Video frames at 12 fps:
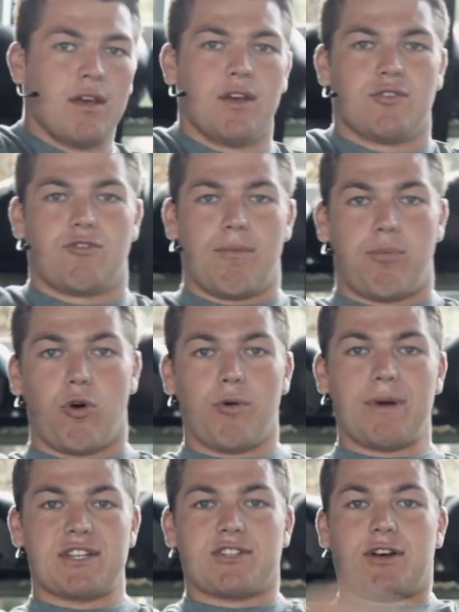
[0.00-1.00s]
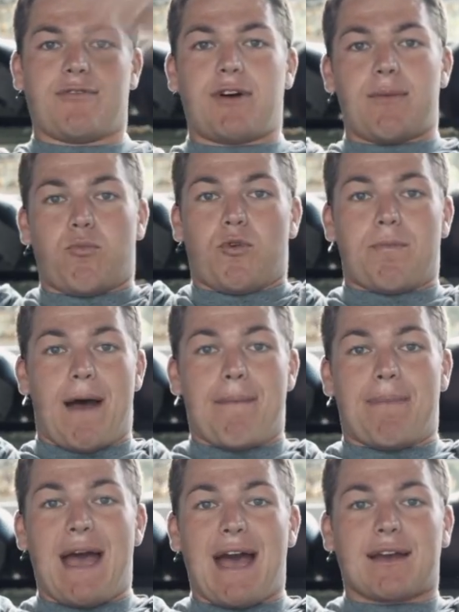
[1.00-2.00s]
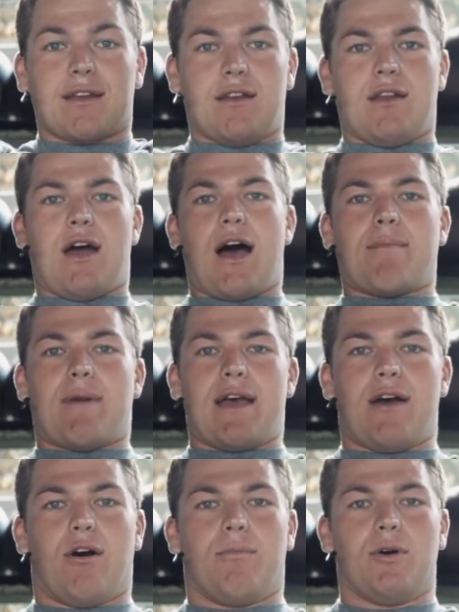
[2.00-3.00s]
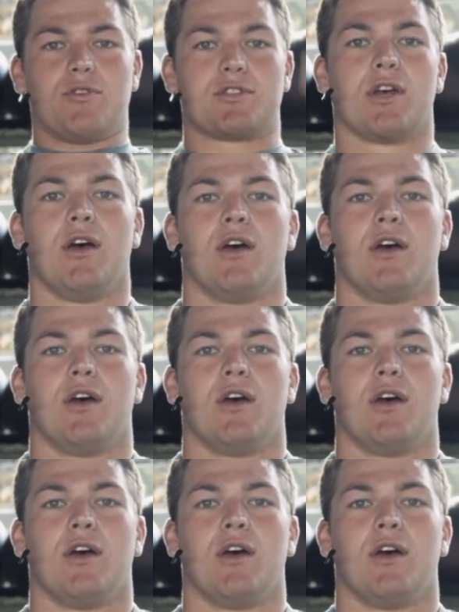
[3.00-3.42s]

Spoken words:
So I'm pulling myself up with my back, not my elbows.